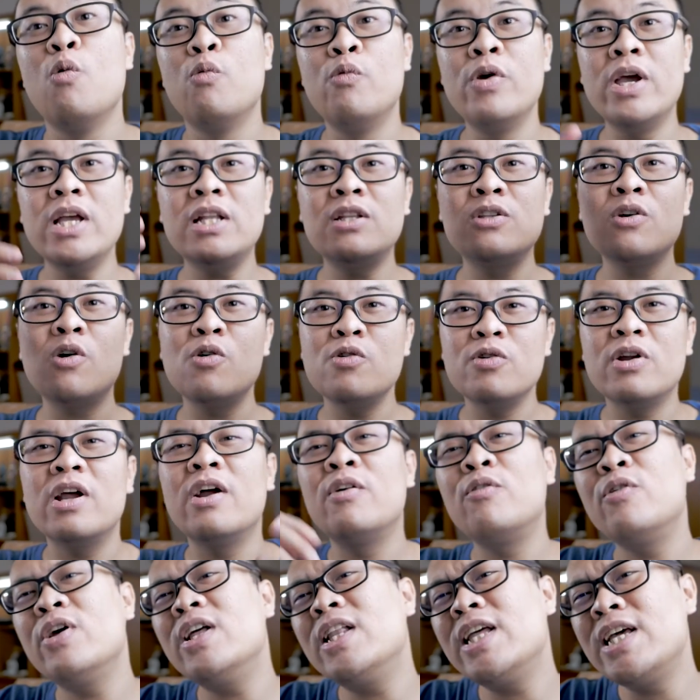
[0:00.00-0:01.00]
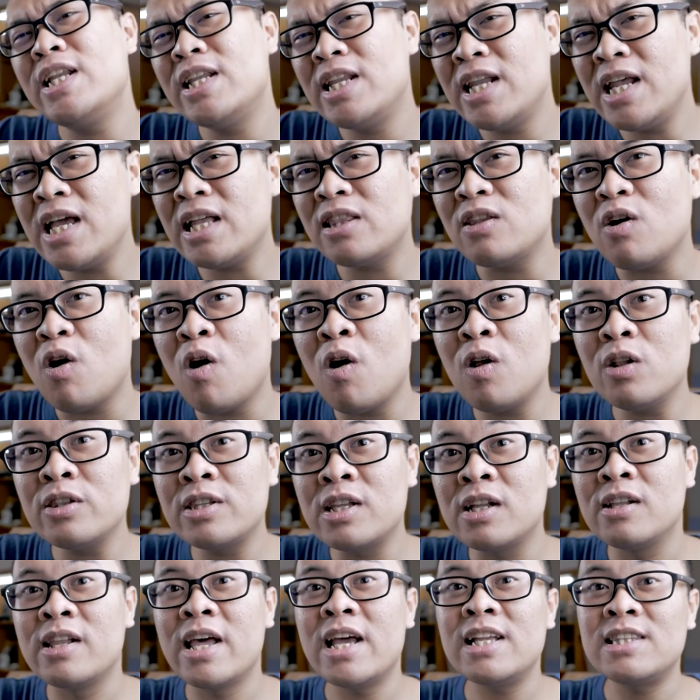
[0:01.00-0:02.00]
we don't really need all
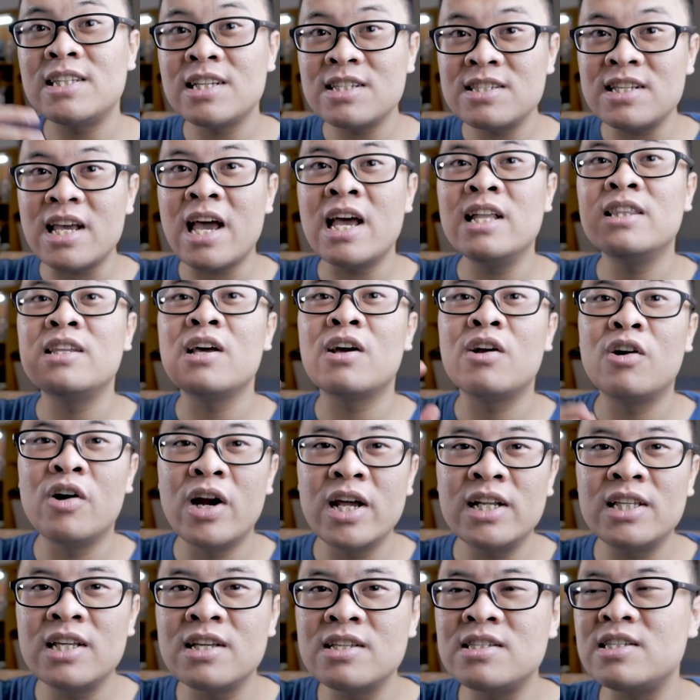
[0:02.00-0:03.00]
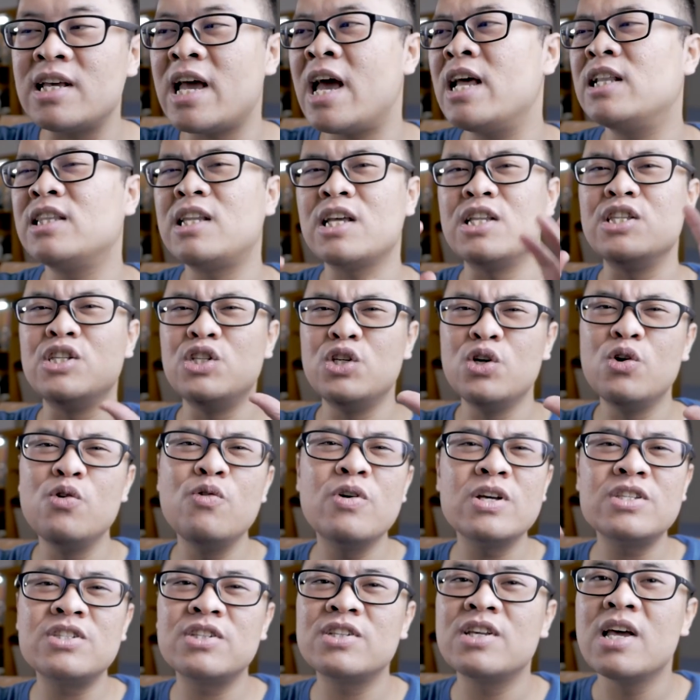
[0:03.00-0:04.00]
the latest and the greatest and the
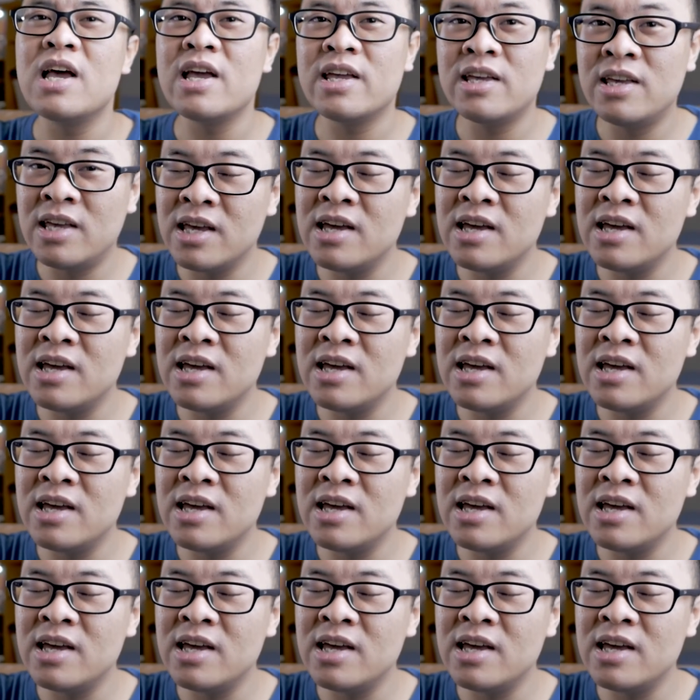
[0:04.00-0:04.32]
newest